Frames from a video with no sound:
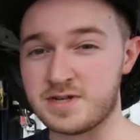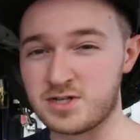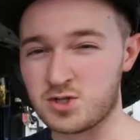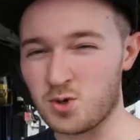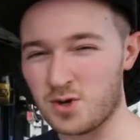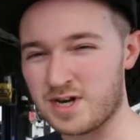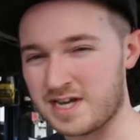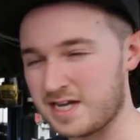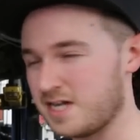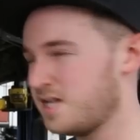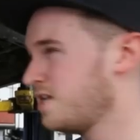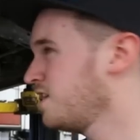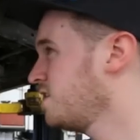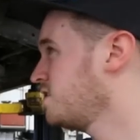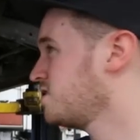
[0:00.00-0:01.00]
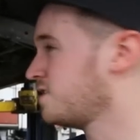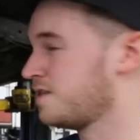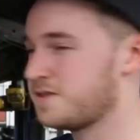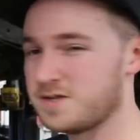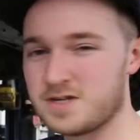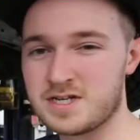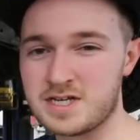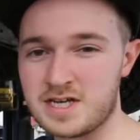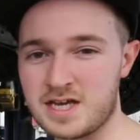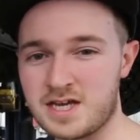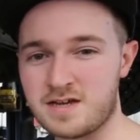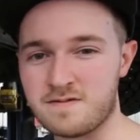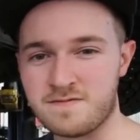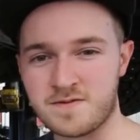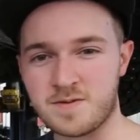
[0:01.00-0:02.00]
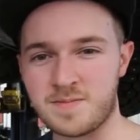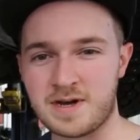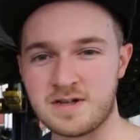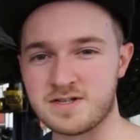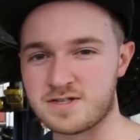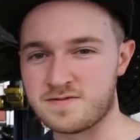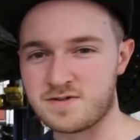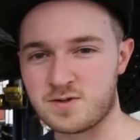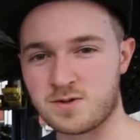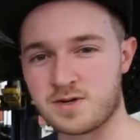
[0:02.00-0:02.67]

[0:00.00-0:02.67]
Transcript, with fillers: but torque it to 38 foot pounds of